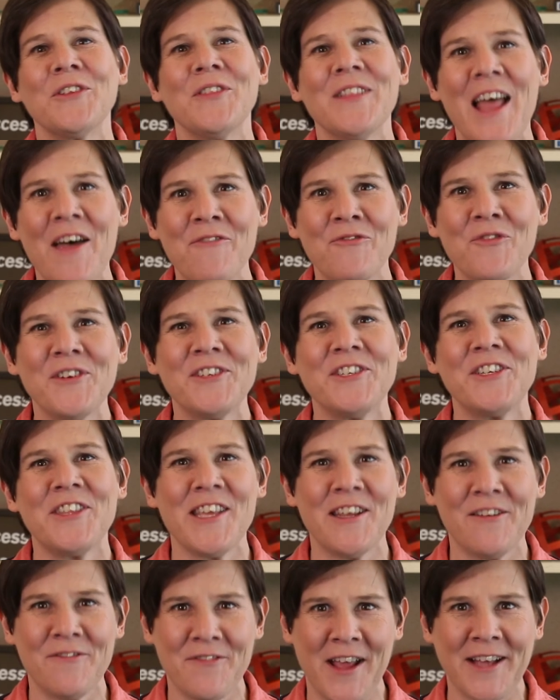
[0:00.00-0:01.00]
leverage
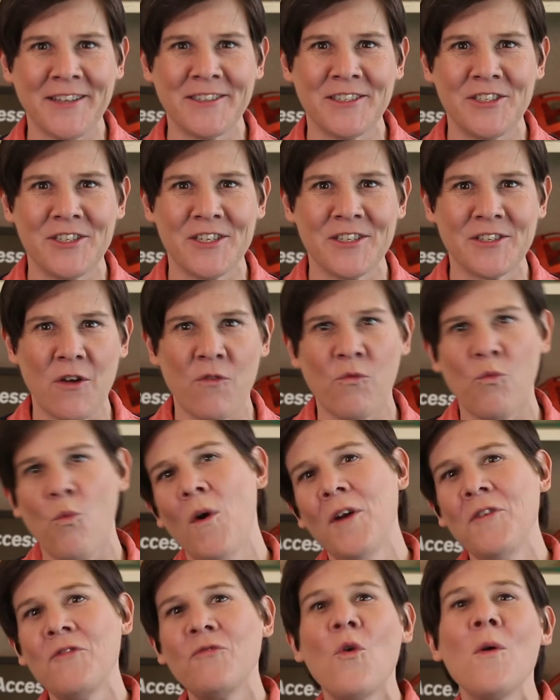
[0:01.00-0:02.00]
the advantages of
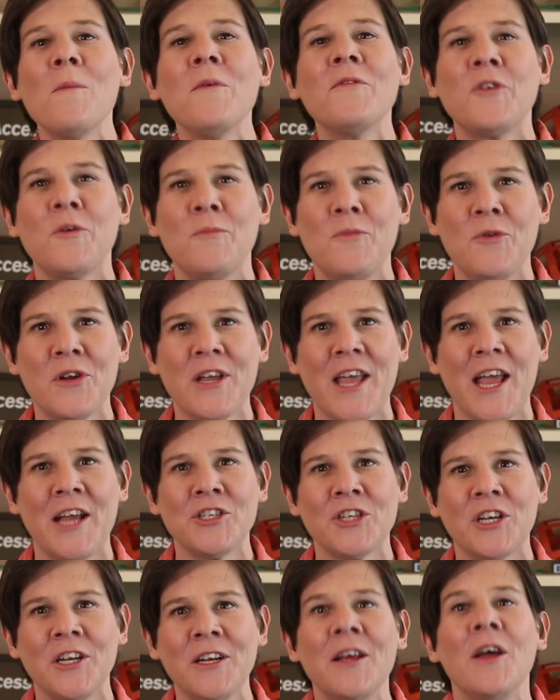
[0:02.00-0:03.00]
one form of
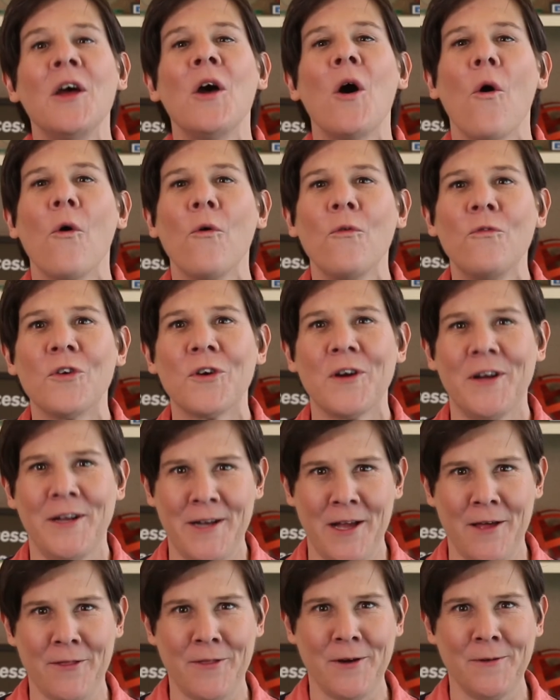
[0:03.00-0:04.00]
communication over
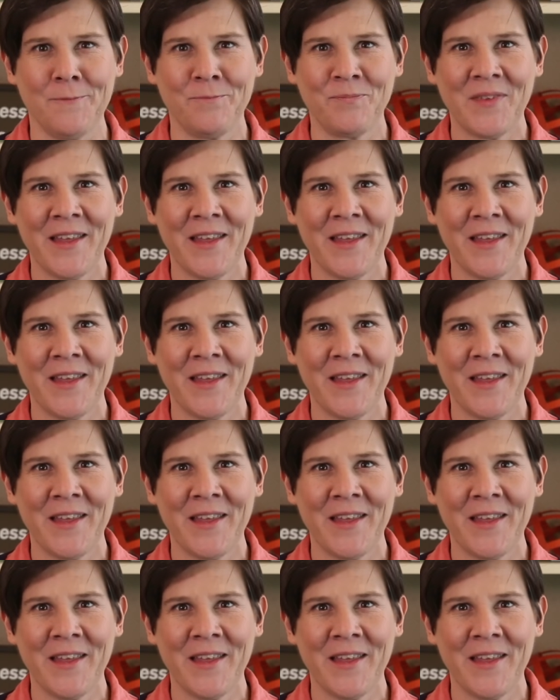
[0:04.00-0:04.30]
another.